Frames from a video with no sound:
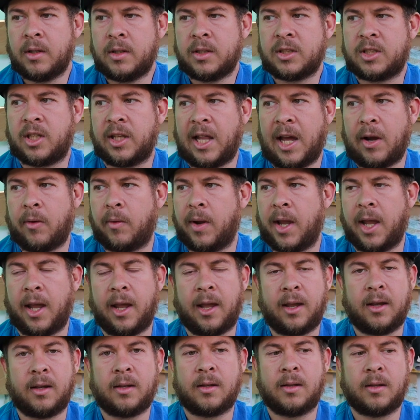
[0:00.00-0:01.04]
so that
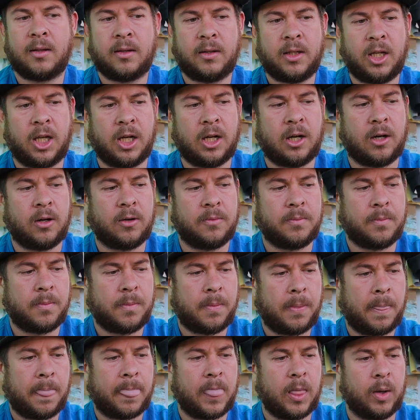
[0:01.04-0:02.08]
way, you know,
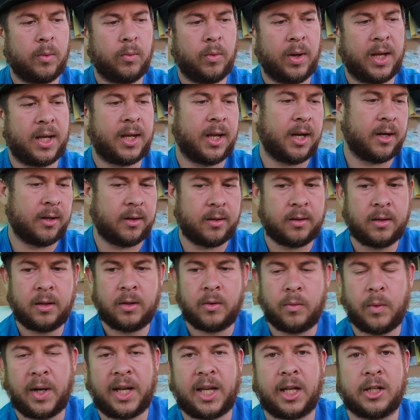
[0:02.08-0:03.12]
we can
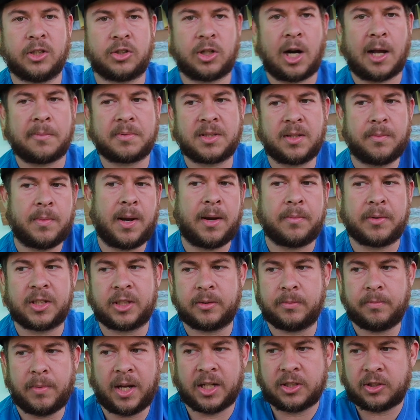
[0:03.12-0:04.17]
drop some
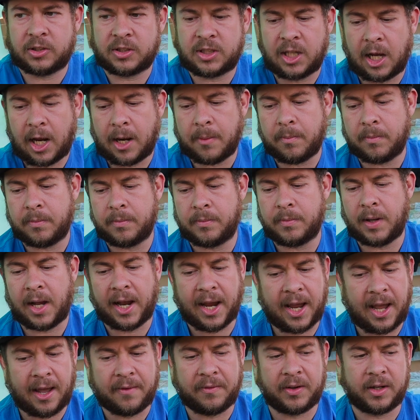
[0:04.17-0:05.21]
major time. I
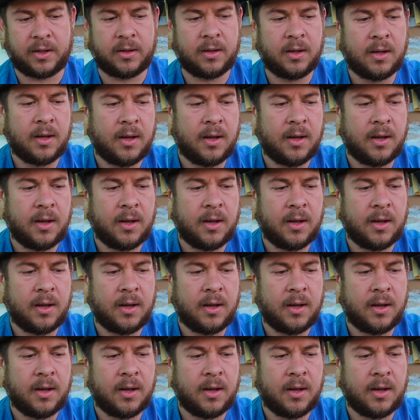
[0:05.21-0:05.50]
haven't